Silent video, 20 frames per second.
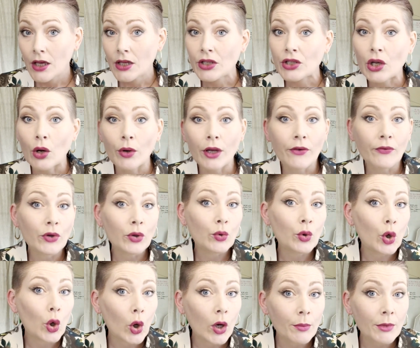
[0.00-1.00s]
So if you
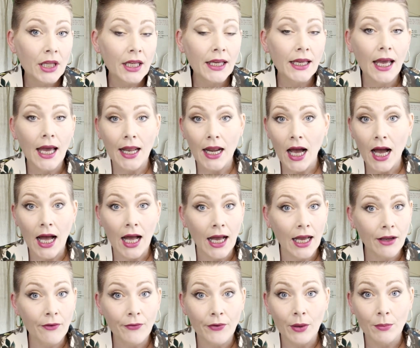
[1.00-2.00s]
normally get
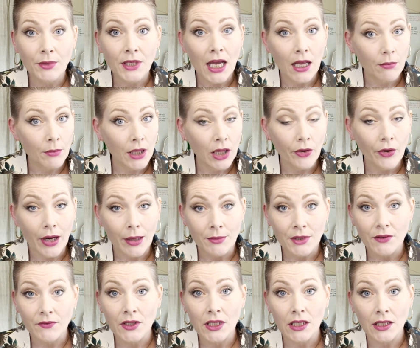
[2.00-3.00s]
high from 10
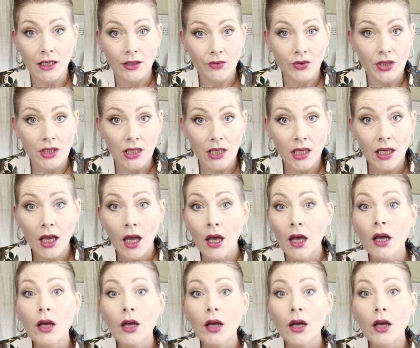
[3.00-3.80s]
milligrams of THC,